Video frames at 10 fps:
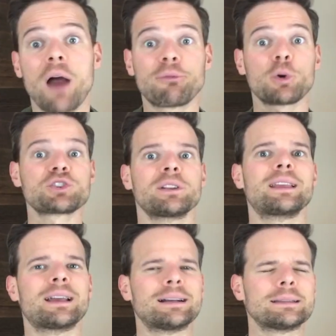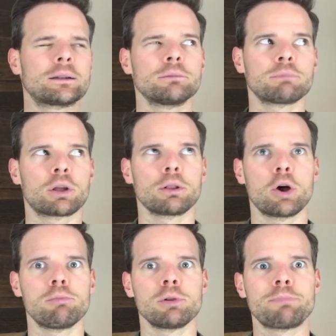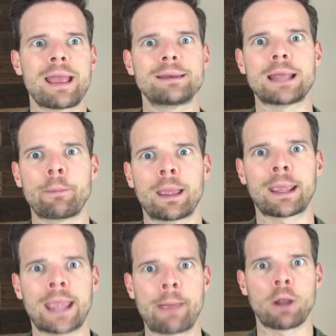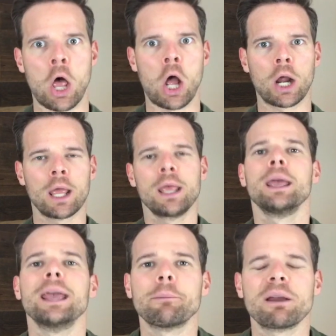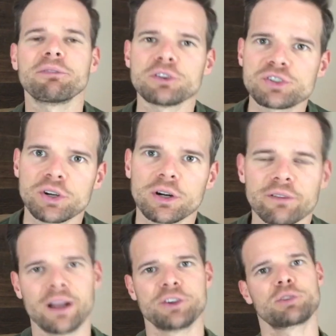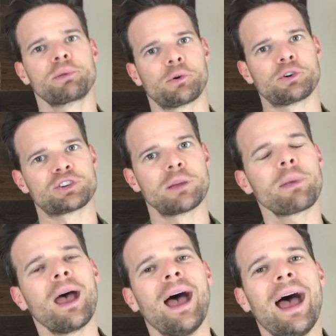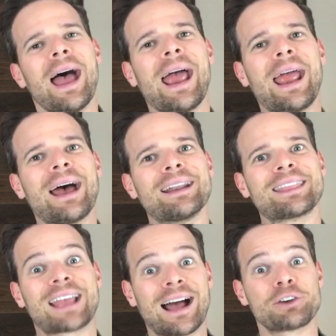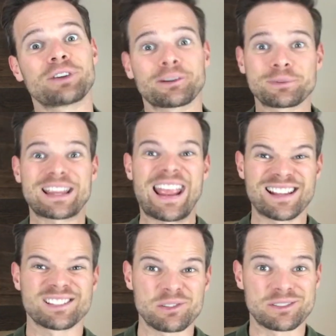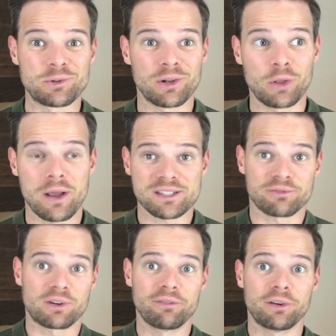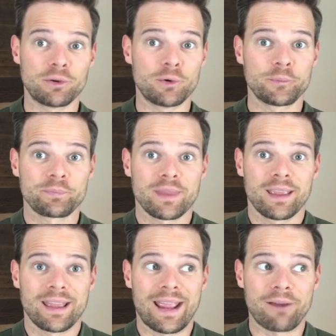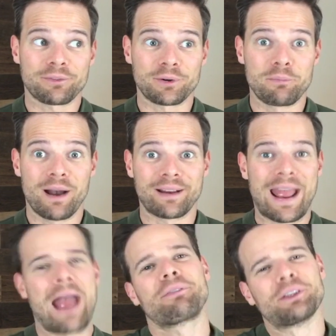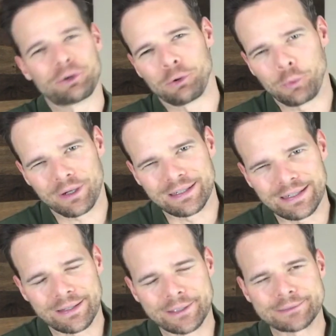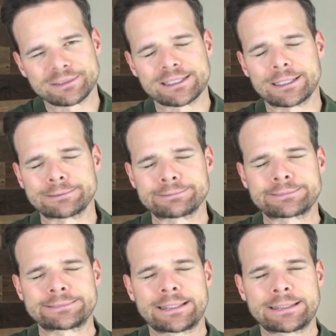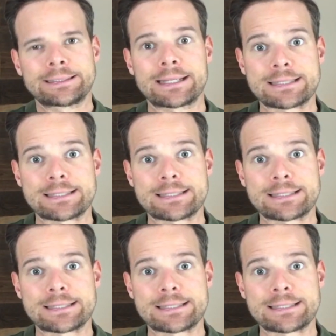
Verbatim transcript: Unfortunately, a little global pandemic came along in my first year of entrepreneurship, and the contract was canceled due to loss of revenue after about a half a year of working together. So that